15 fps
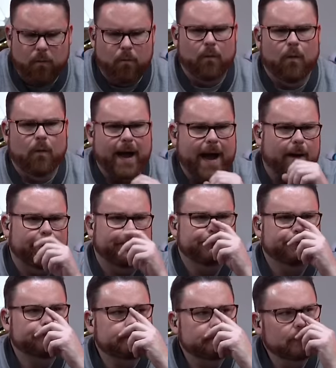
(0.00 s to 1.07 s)
wow,
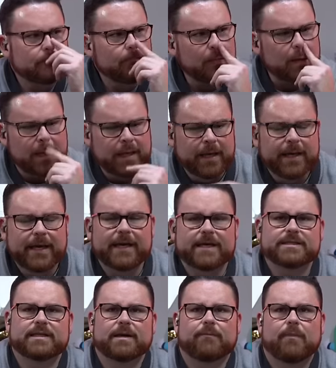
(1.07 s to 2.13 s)

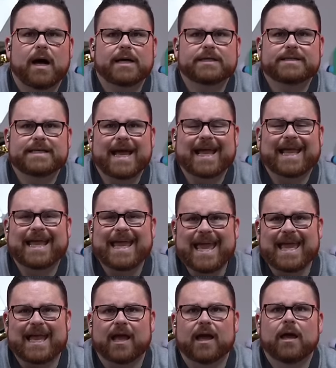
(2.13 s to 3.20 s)
is the Montech
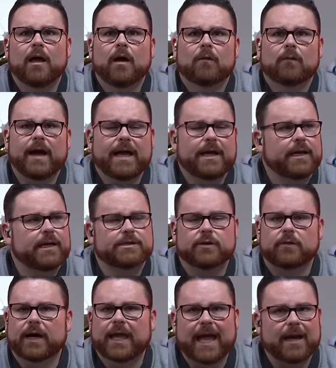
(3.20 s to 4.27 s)
King, right? And
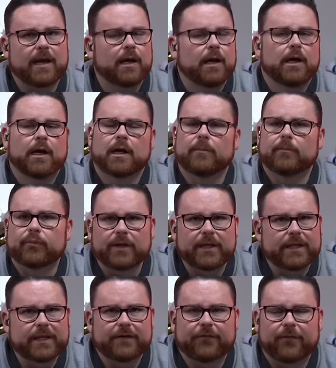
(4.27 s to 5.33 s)
so again,
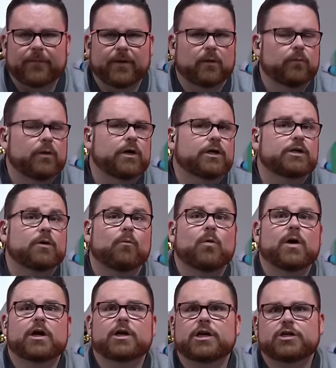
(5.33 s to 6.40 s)
completely different build. We're,
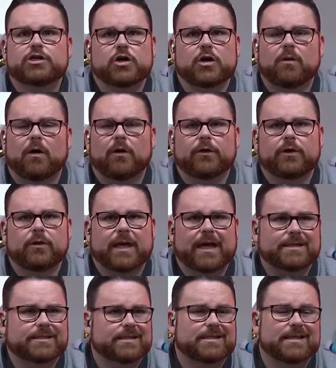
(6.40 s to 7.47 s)
we're gonna show you all the new
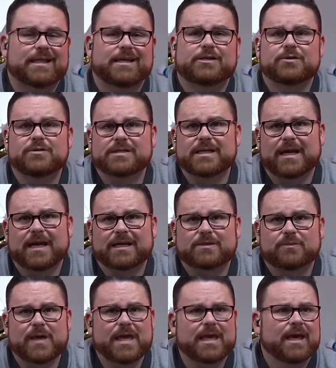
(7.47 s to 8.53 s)
cases. And then Tuesday
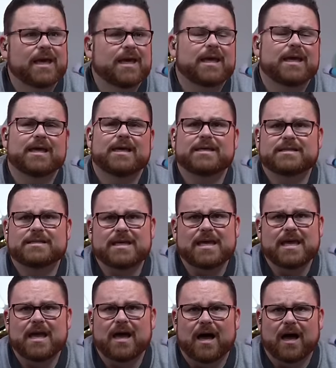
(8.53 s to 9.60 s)
next week is
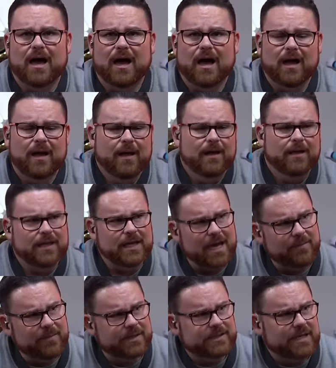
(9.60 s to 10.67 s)
the, uh, the
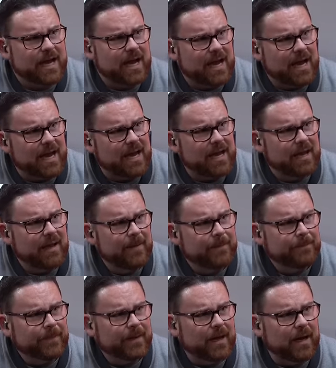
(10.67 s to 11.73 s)
MSI,
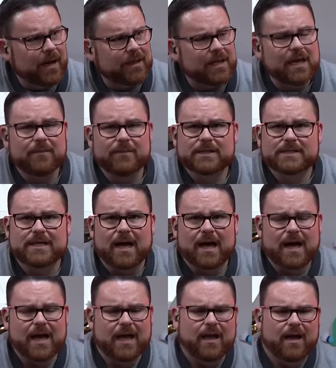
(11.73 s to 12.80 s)
uh, the
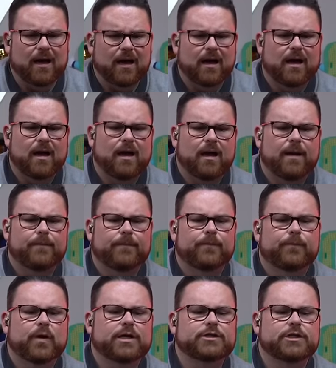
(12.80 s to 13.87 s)
MSI uh,
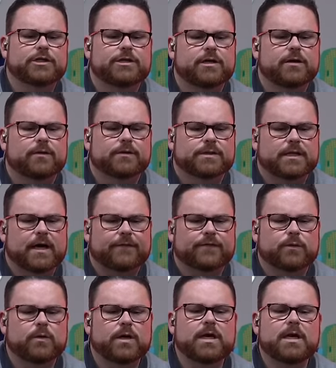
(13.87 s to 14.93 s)
Project Zero stuff.
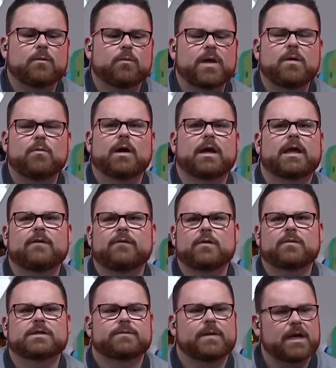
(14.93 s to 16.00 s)
So we, we wanna give
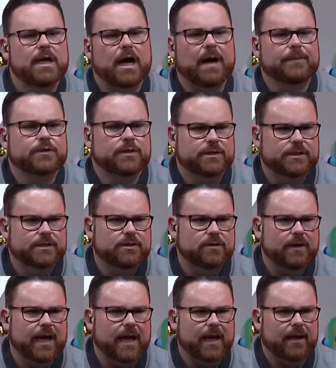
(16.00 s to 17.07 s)
you as many options as
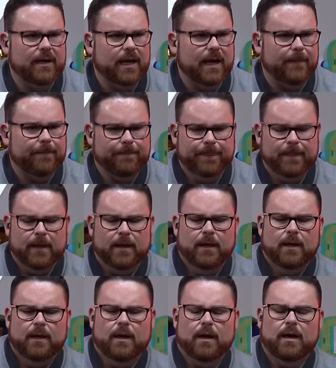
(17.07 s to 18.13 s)
you can, yeah.
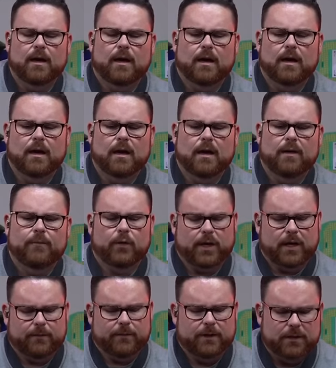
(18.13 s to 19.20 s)
Um,
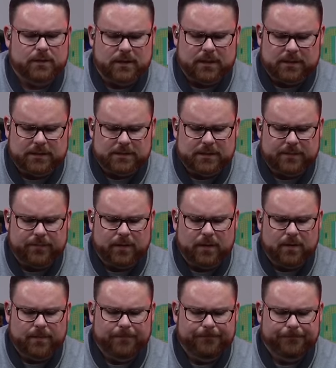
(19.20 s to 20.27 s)
okay, let me get this up here.